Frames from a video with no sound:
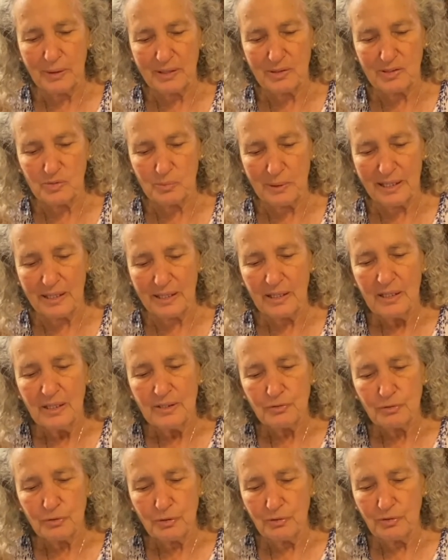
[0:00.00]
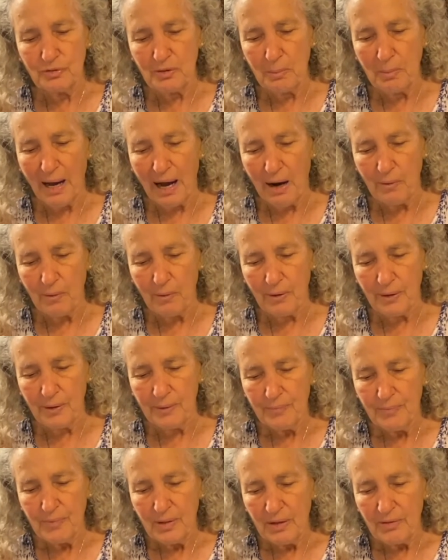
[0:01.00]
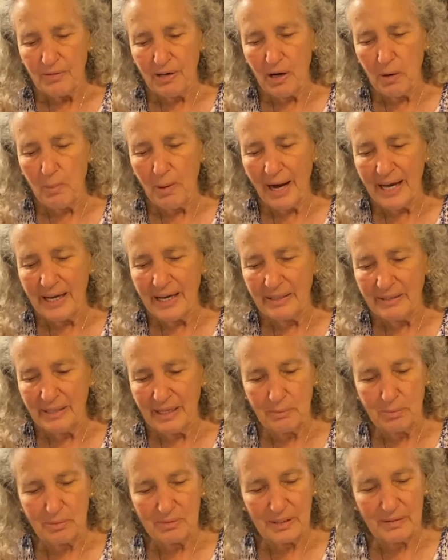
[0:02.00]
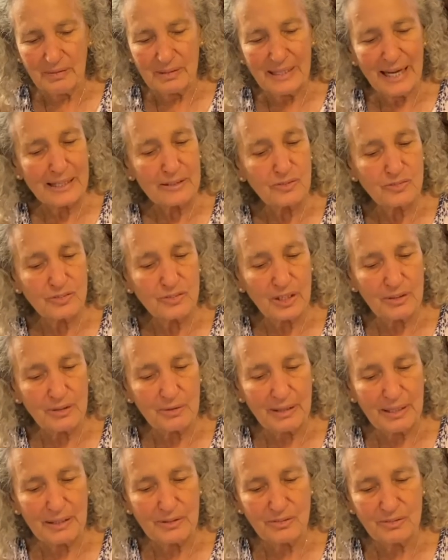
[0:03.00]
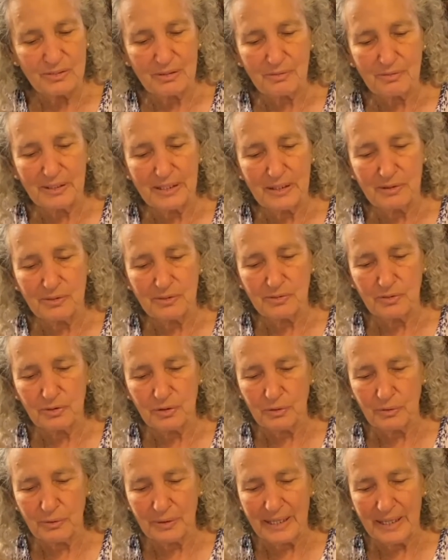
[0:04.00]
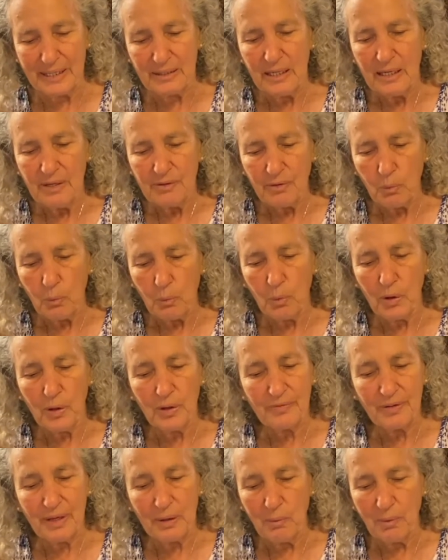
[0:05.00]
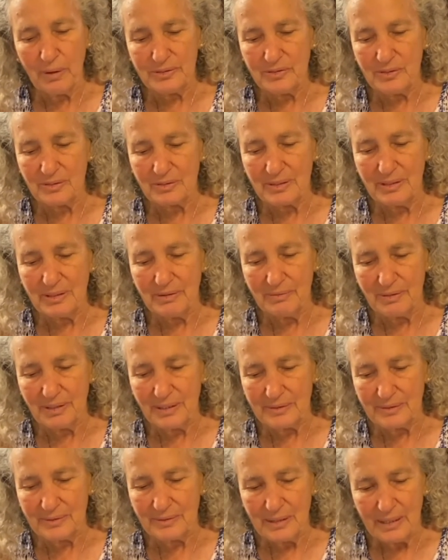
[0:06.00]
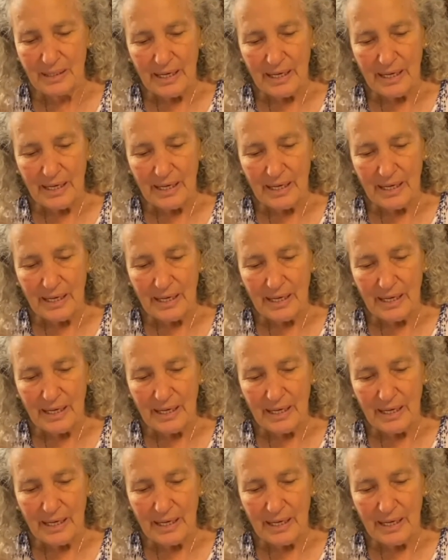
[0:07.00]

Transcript: speak truth to power, thereby enabling the next generation of leaders to create the world they want to live in,